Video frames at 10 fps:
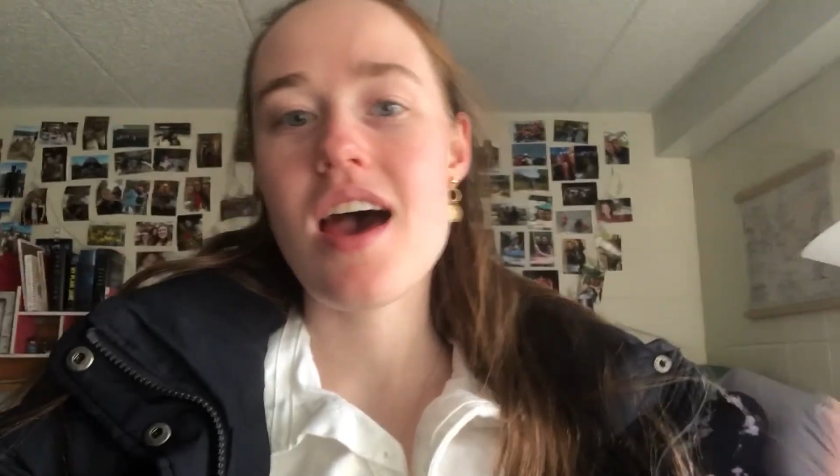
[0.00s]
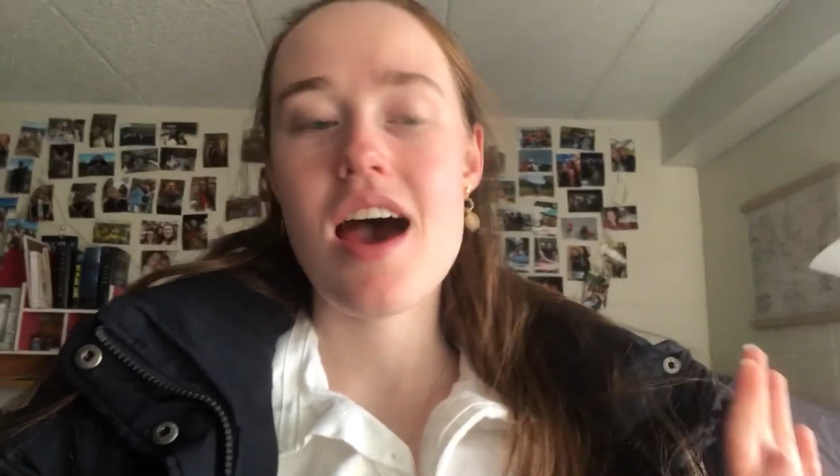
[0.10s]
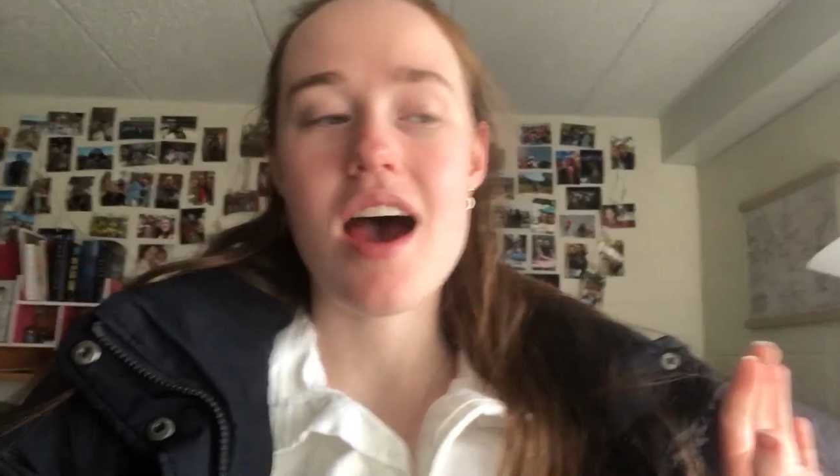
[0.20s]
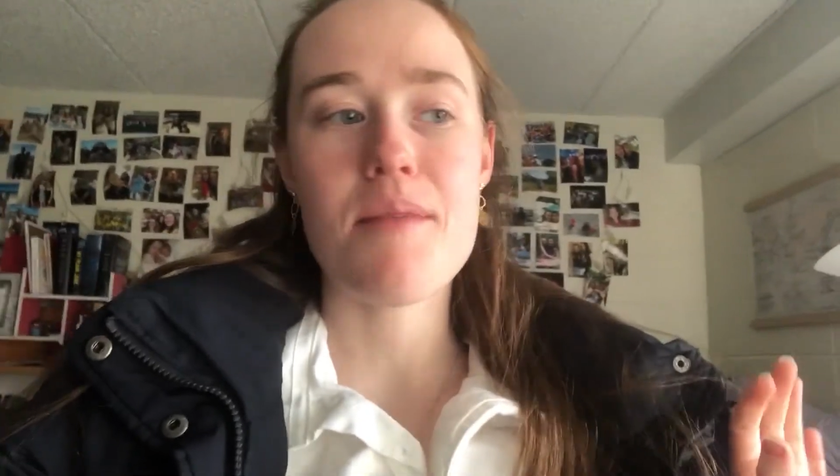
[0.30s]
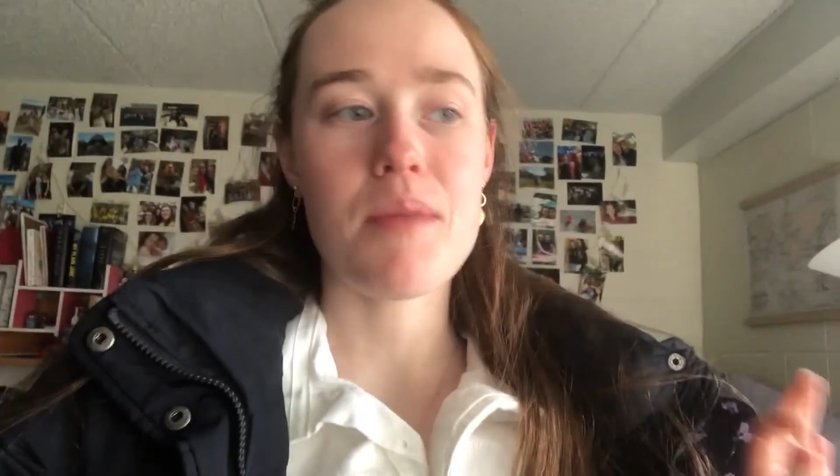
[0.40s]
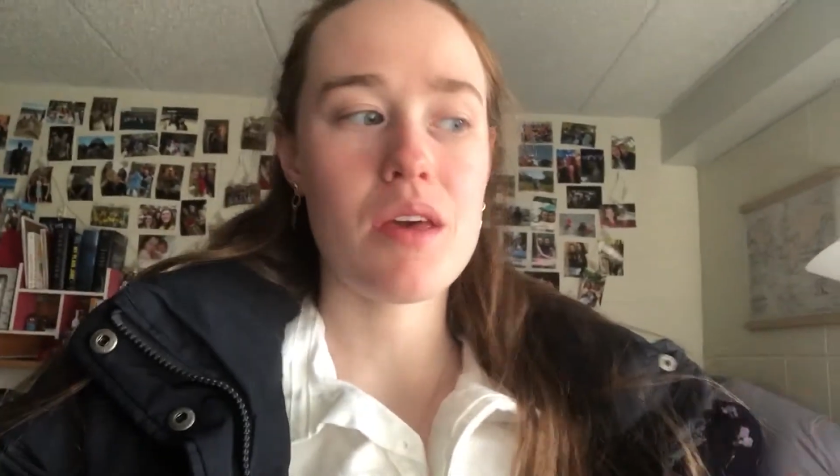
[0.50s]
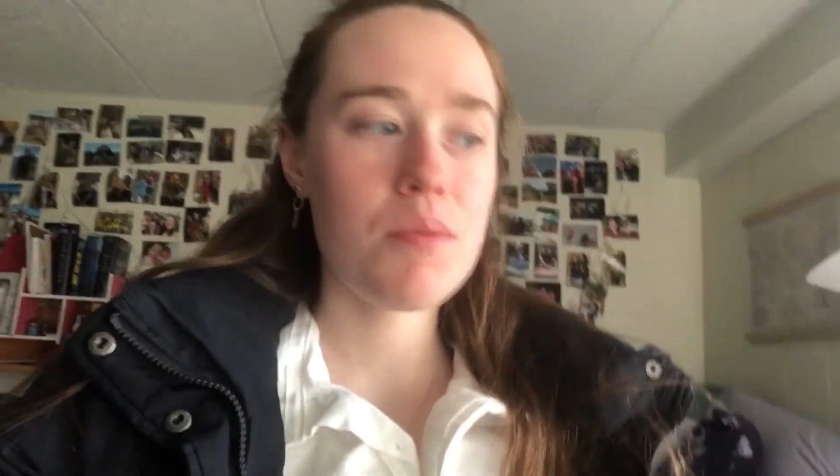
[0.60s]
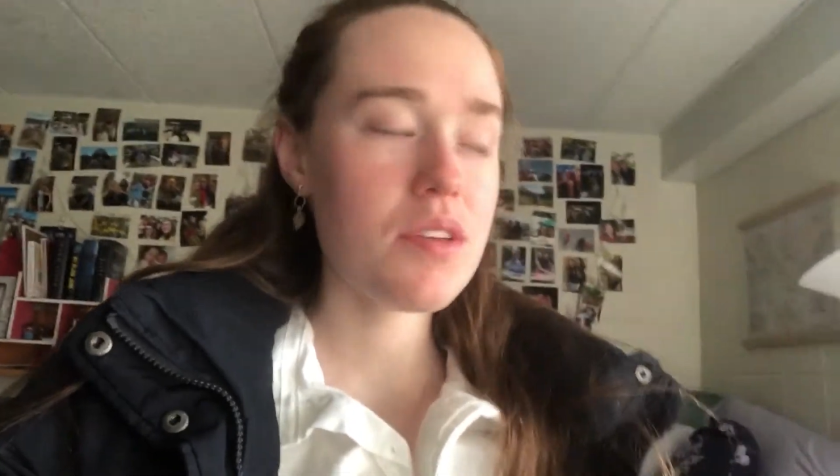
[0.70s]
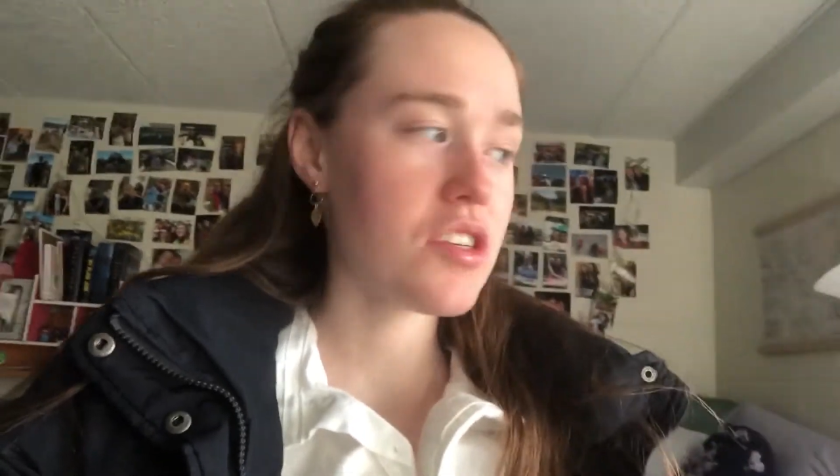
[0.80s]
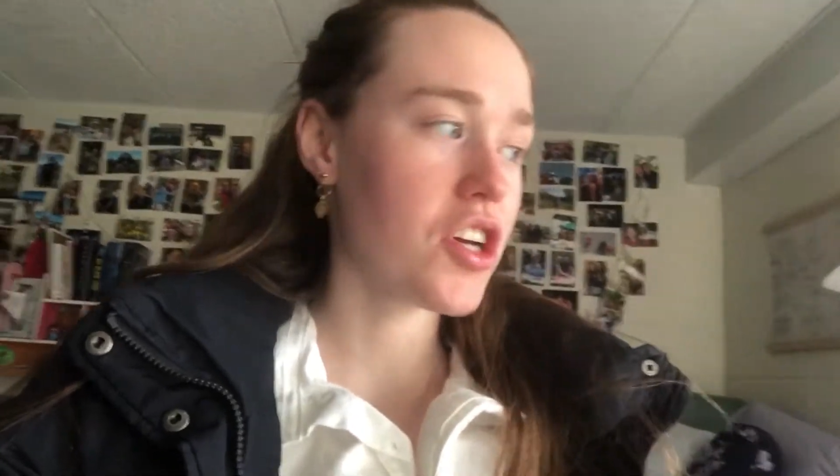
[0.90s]
and my
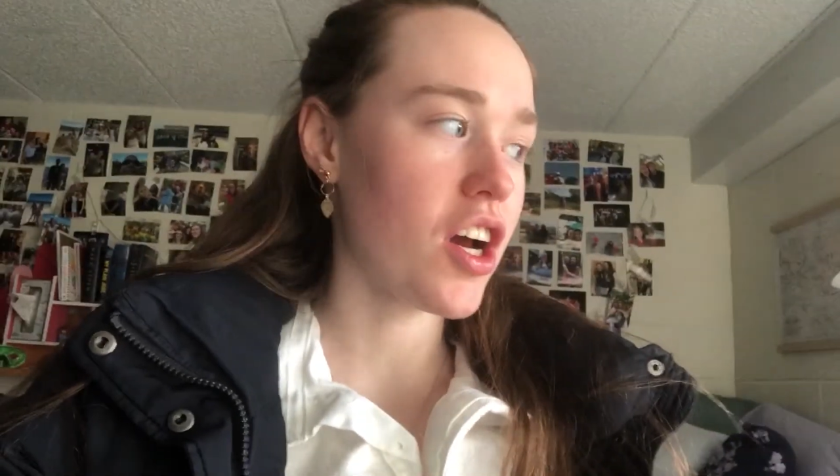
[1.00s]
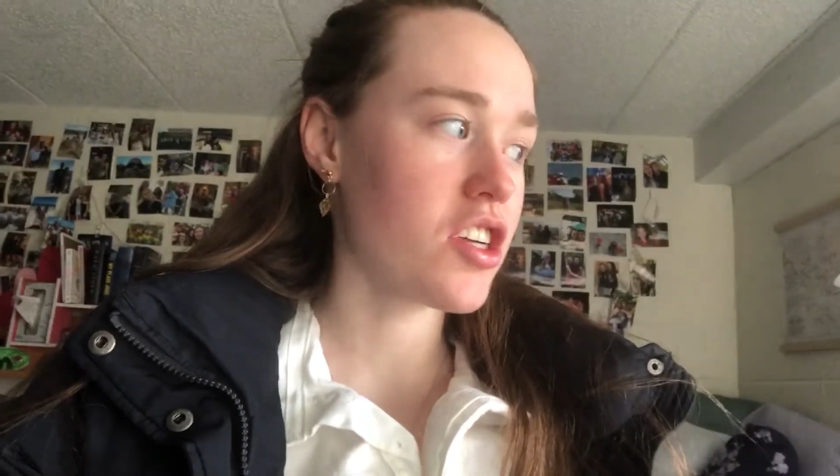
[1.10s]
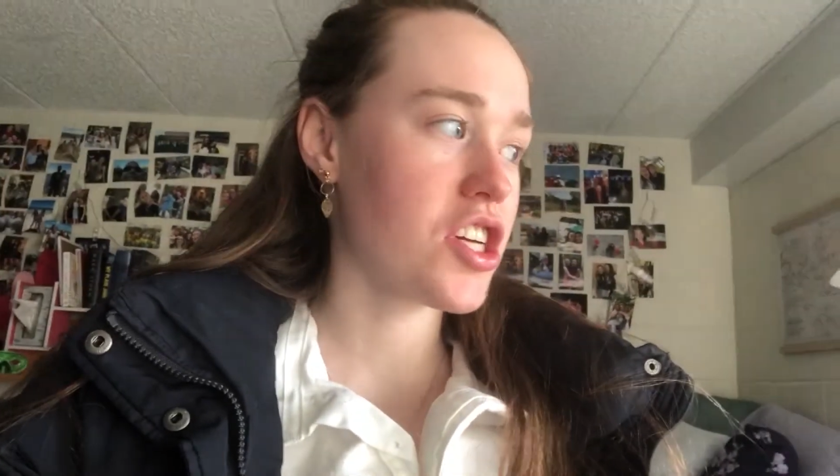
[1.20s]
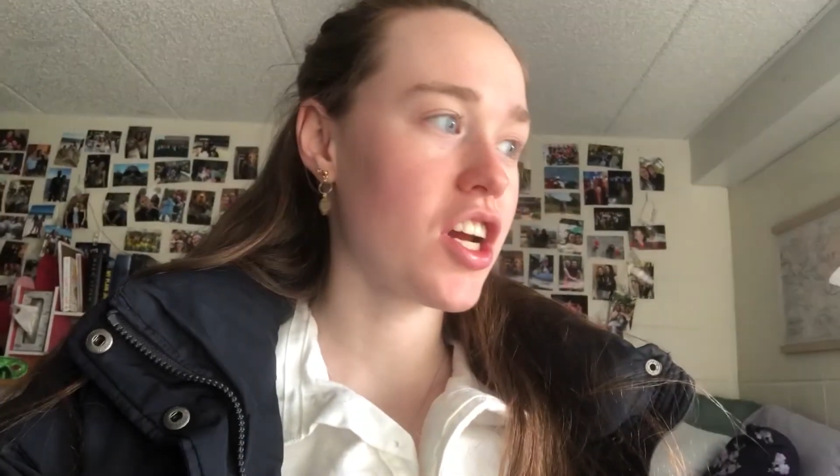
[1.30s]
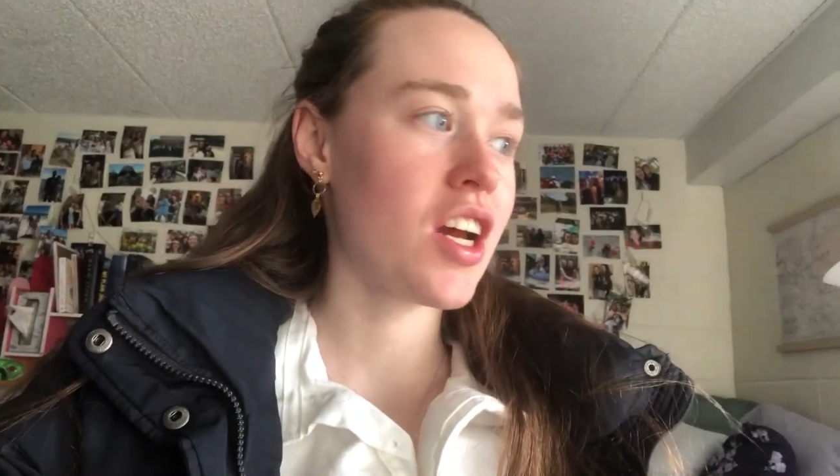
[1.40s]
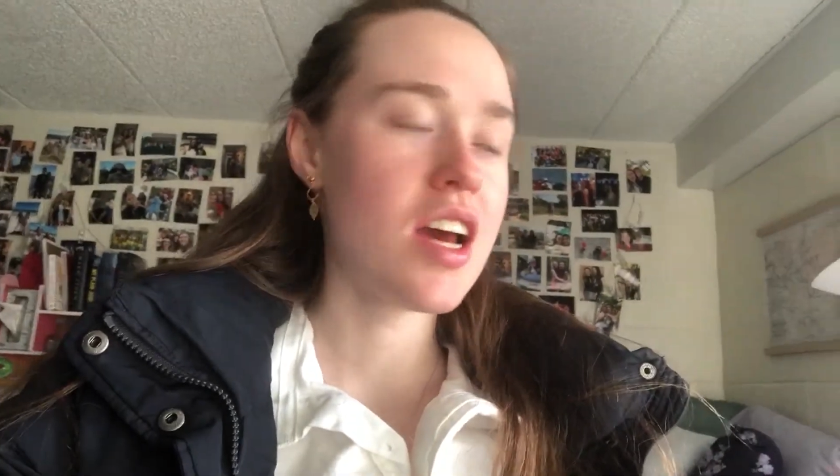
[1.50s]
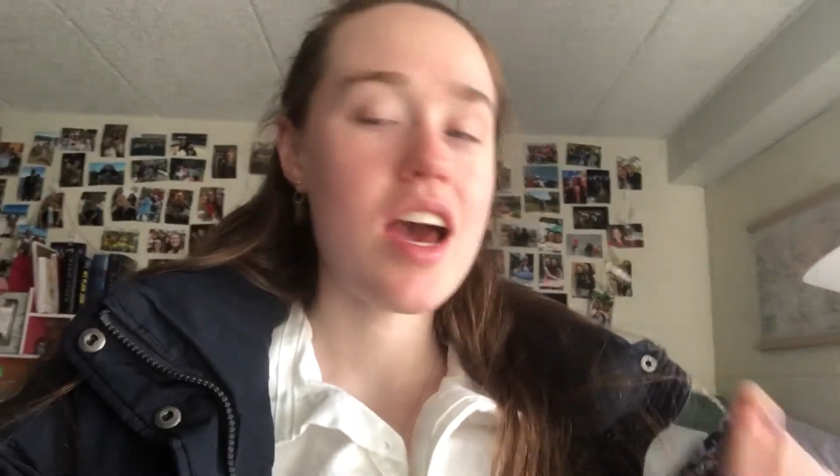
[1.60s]
computer charger,